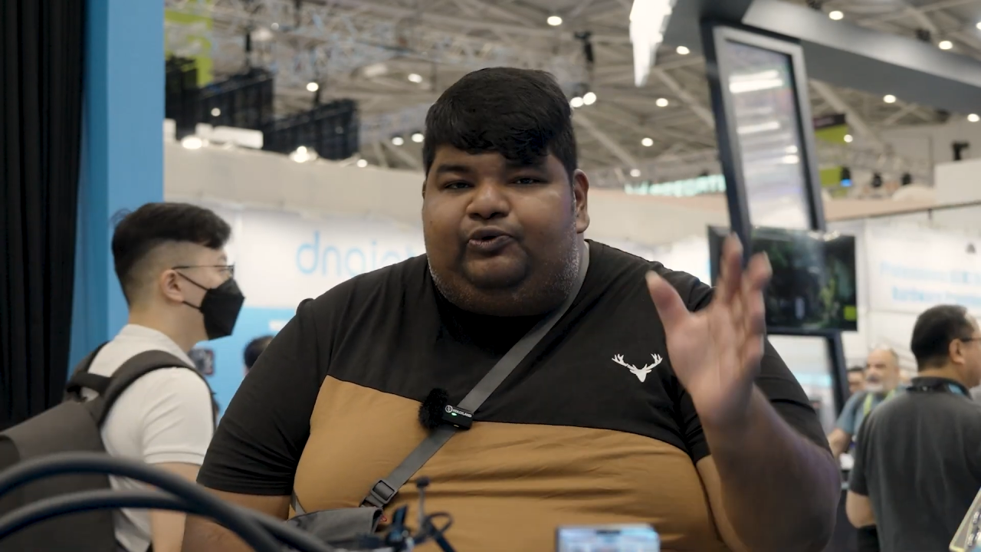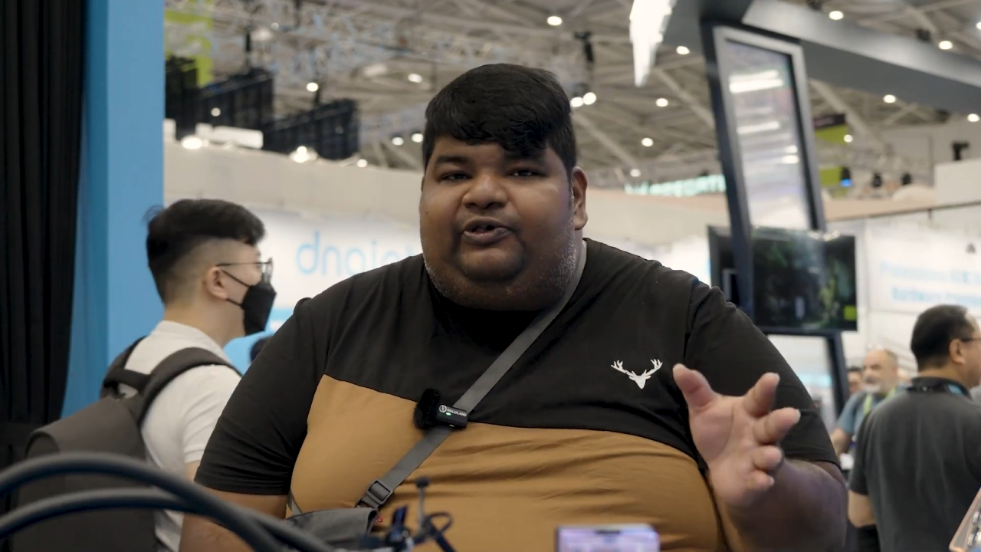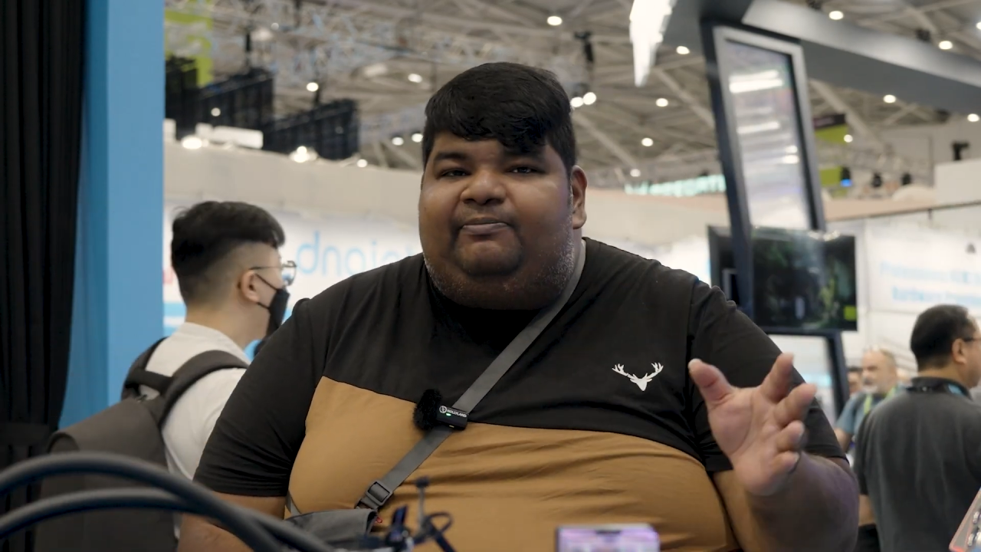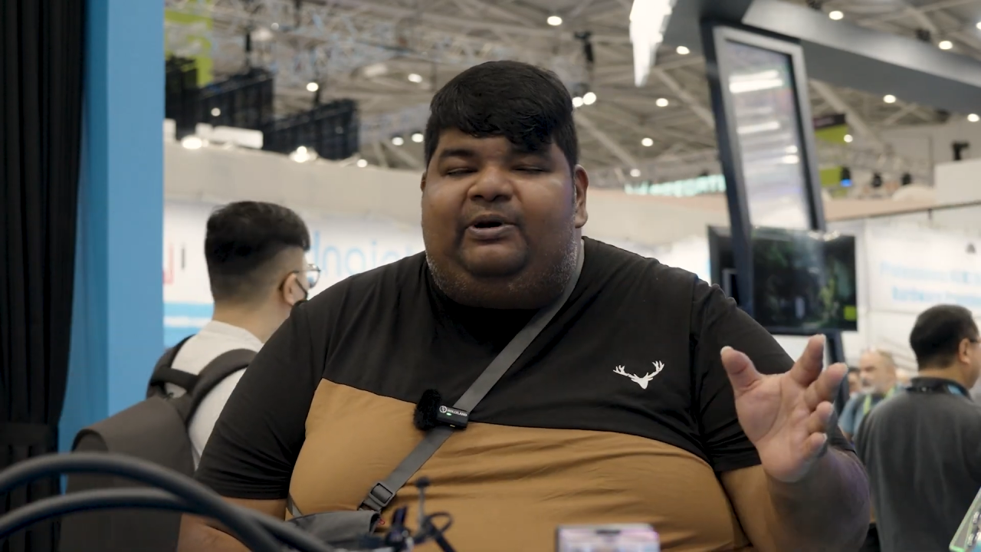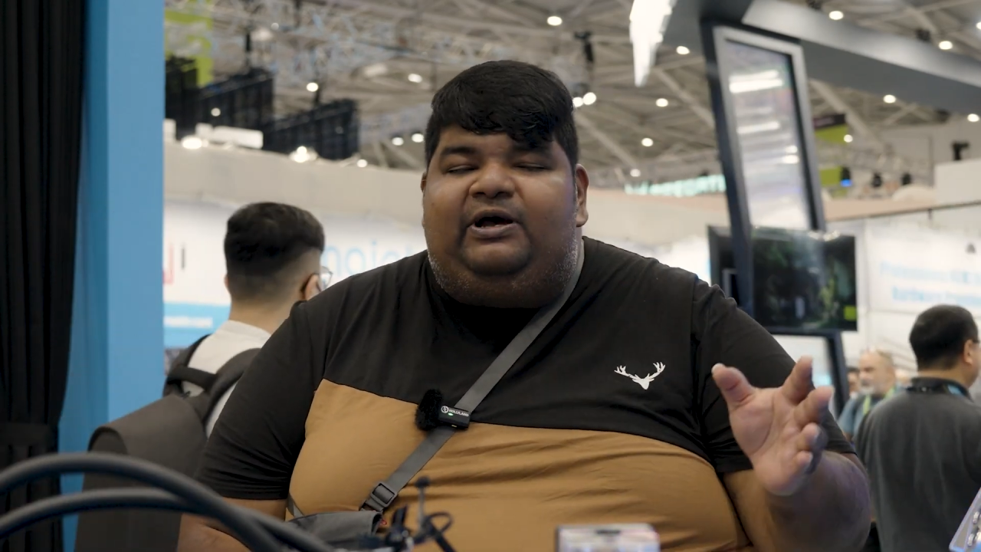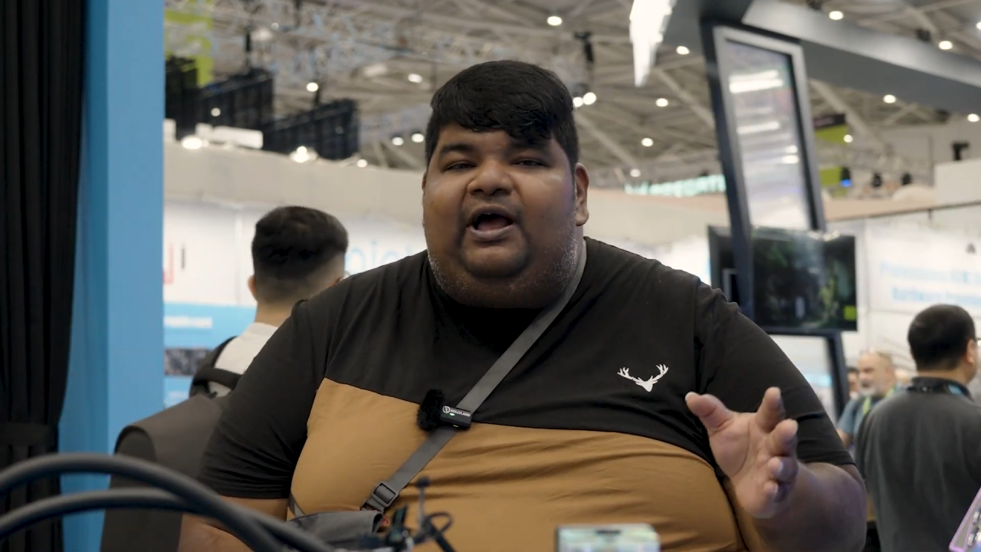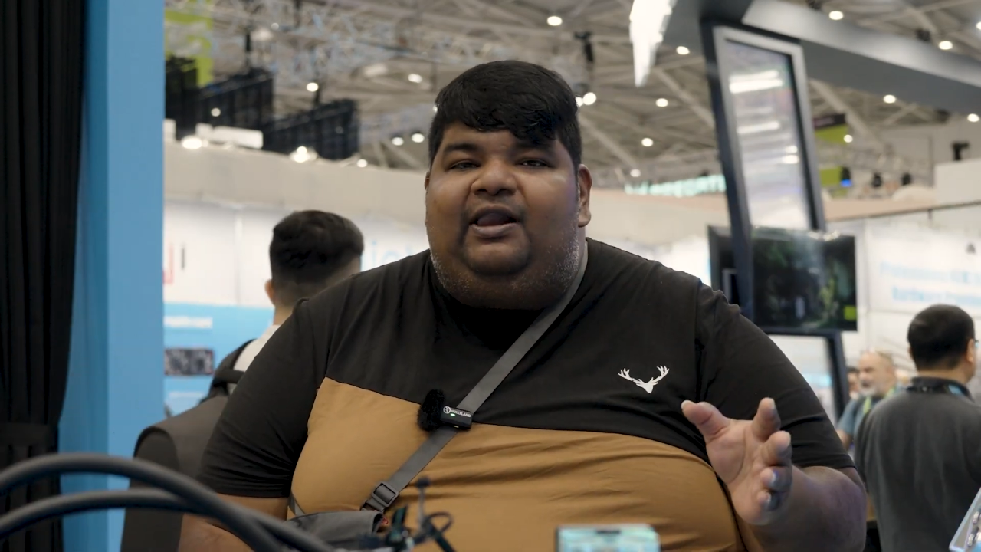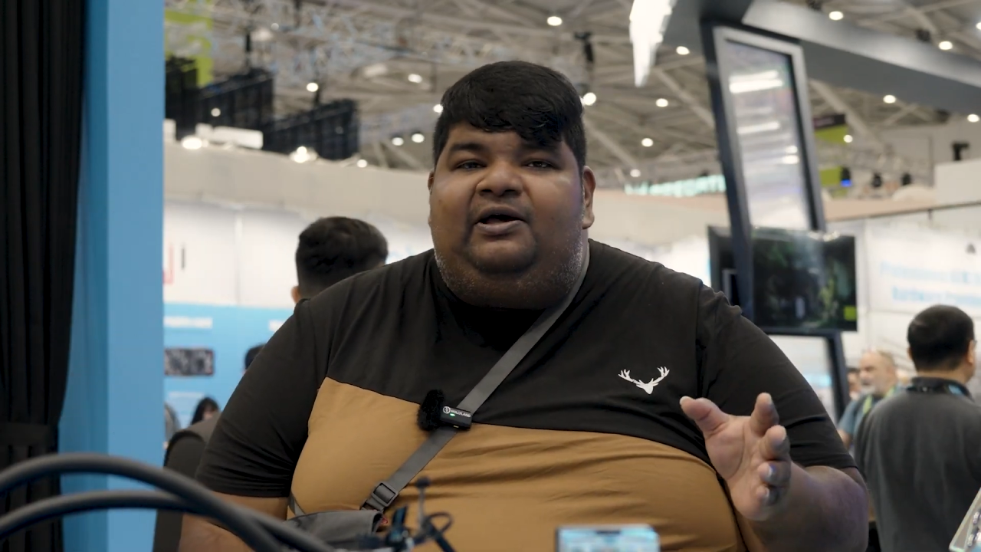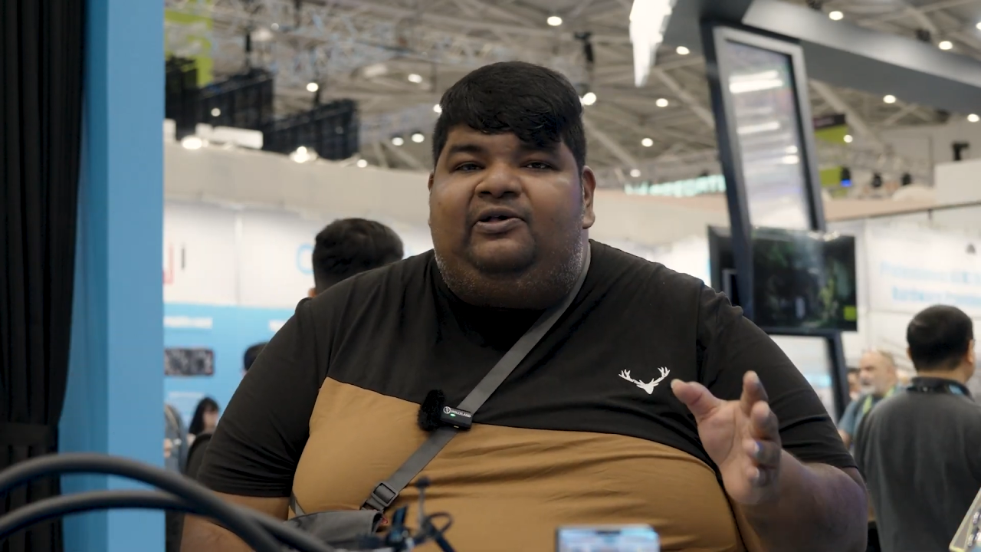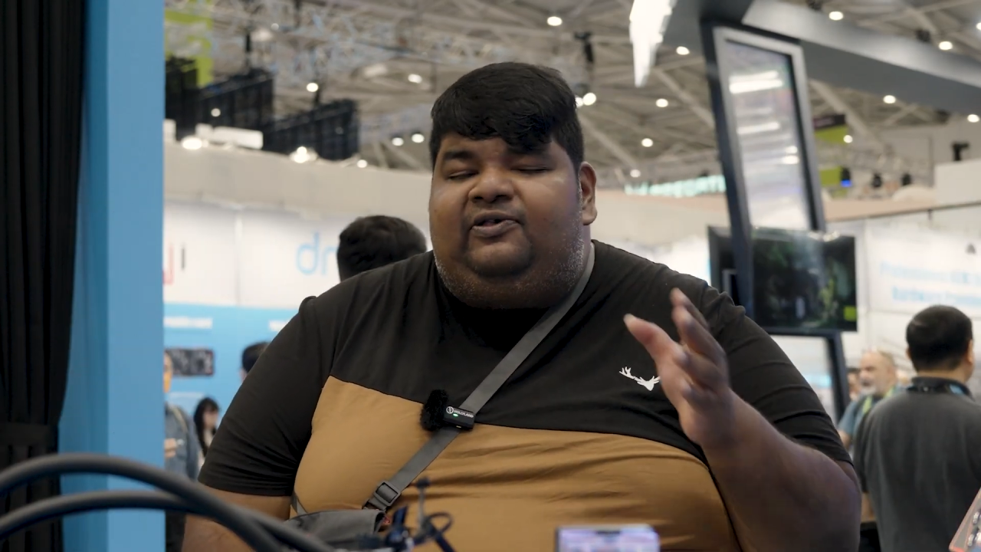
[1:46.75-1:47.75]
simpler
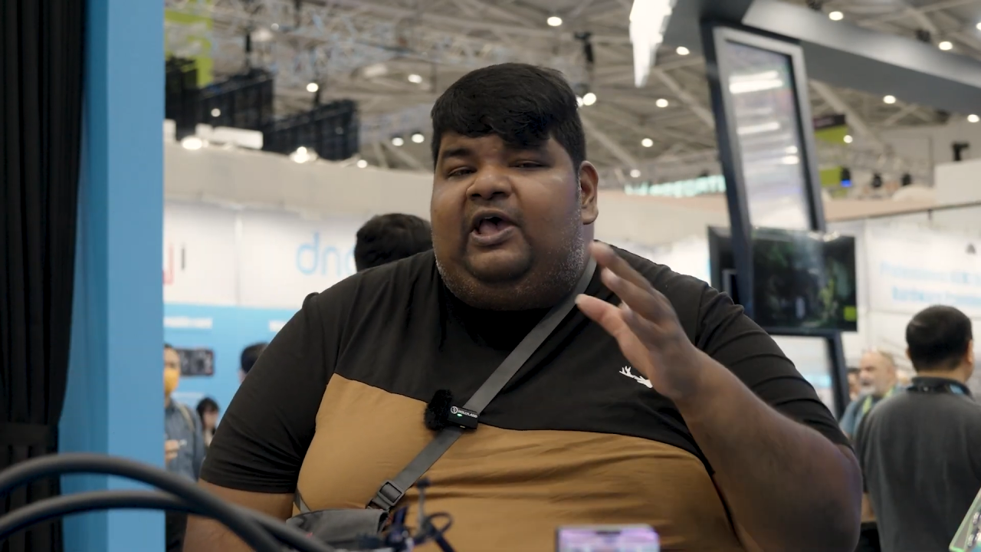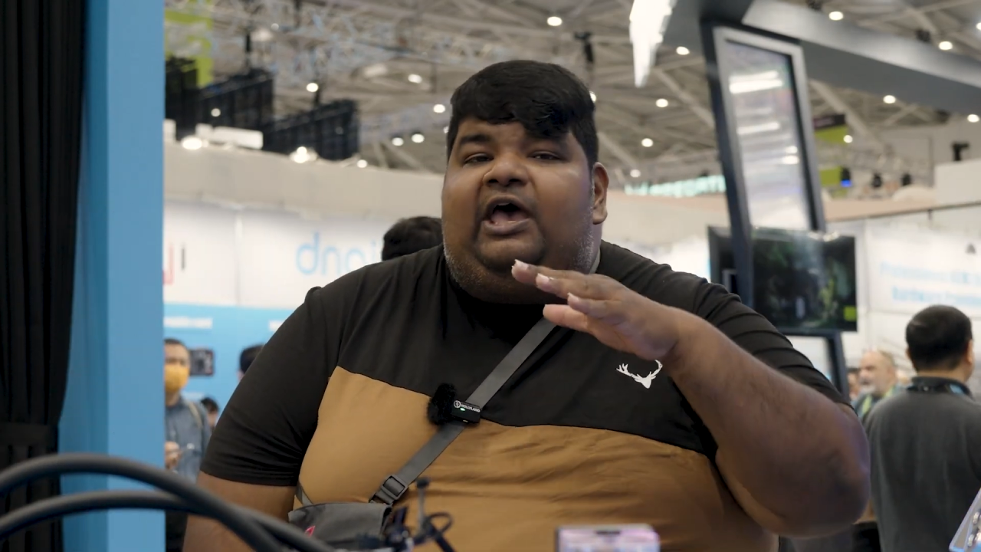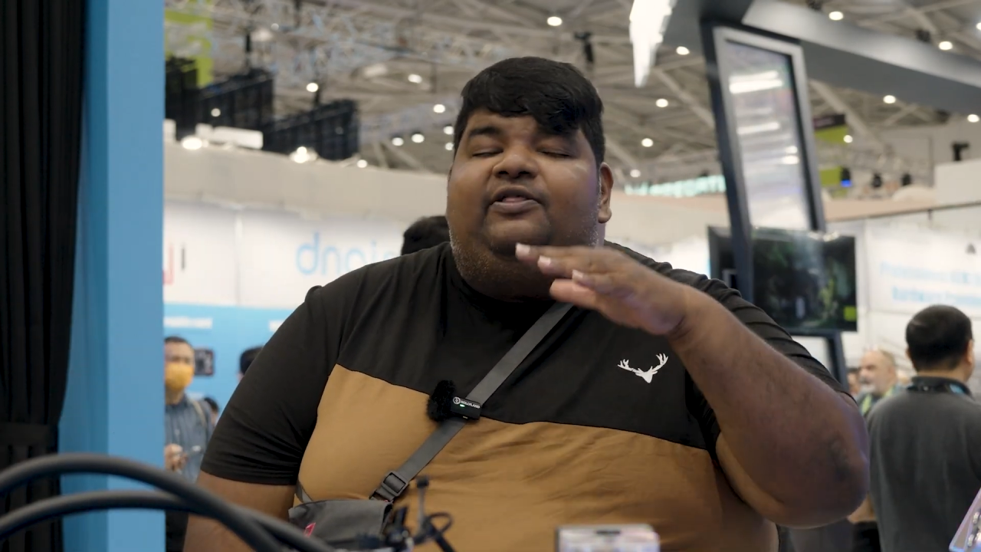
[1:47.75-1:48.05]
colors,